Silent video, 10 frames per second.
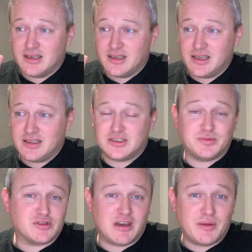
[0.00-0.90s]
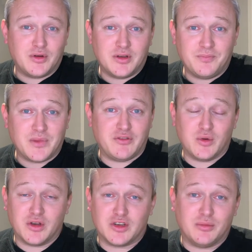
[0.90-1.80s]
hit the subscribe button if you
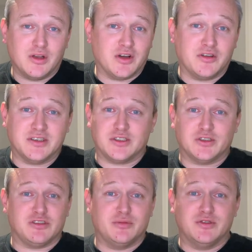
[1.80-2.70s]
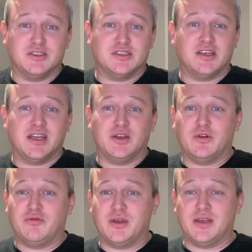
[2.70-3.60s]
want to come along on this country music journey
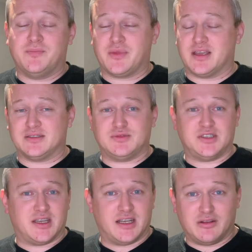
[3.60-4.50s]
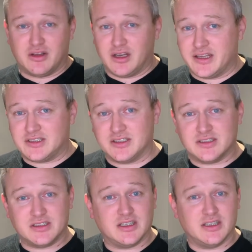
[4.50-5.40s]
with me as I'm checking out the
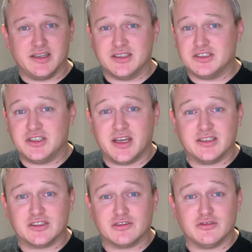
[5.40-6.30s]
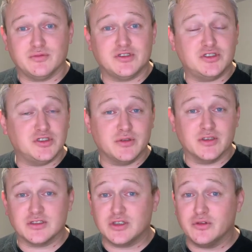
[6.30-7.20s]
legends, ladies, gents, groups,
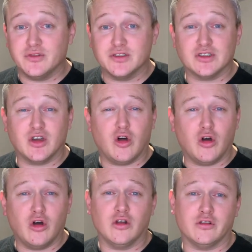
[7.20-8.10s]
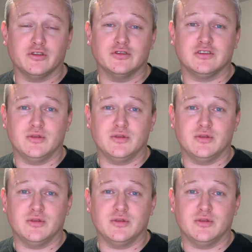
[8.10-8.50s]
duos, covers, all country